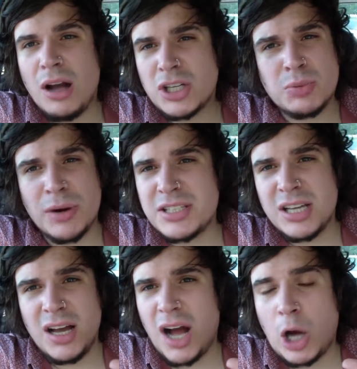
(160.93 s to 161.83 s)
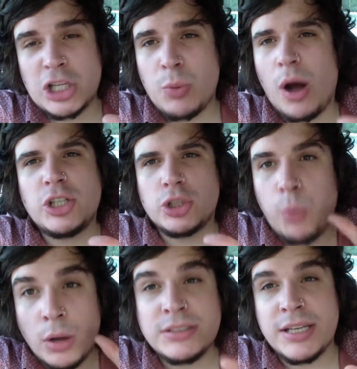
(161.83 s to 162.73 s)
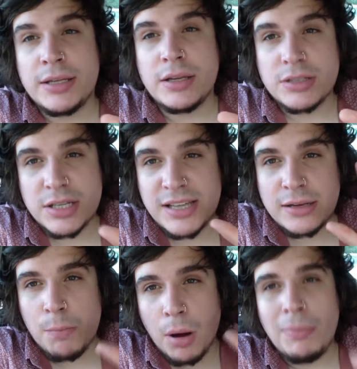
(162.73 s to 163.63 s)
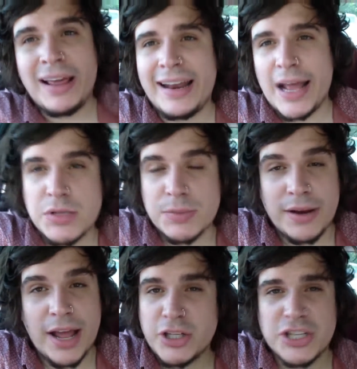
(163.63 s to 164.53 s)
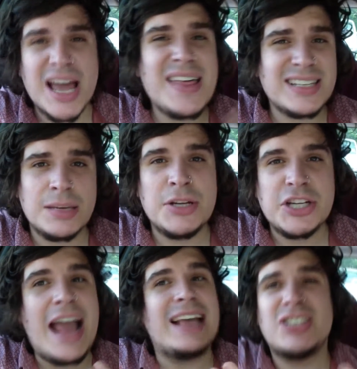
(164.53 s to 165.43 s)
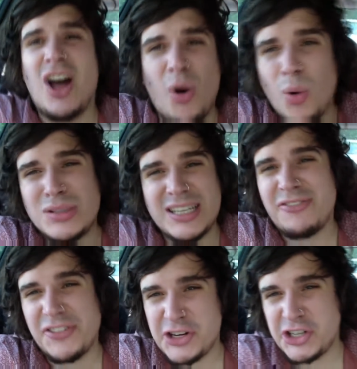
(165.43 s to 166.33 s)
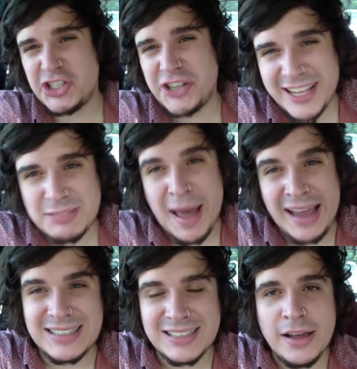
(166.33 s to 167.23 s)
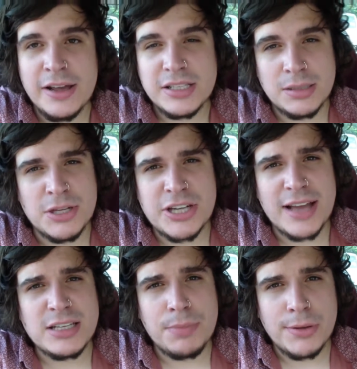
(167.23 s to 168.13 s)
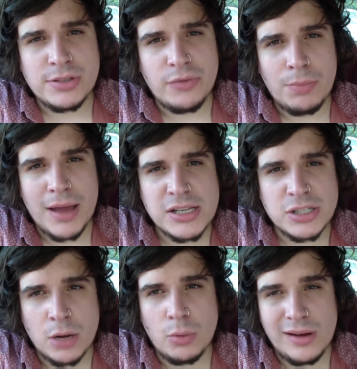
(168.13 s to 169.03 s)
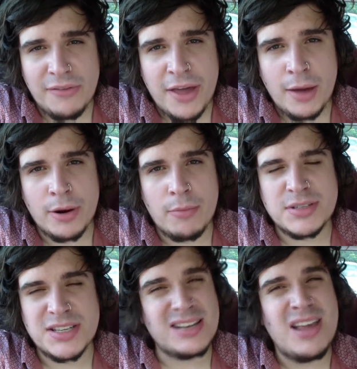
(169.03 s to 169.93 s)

I just wanted to send a public announcement and just say that Symonds Yat is not haunted for shit, mate. Symonds Yat is a beautiful place, and I will live here when I'm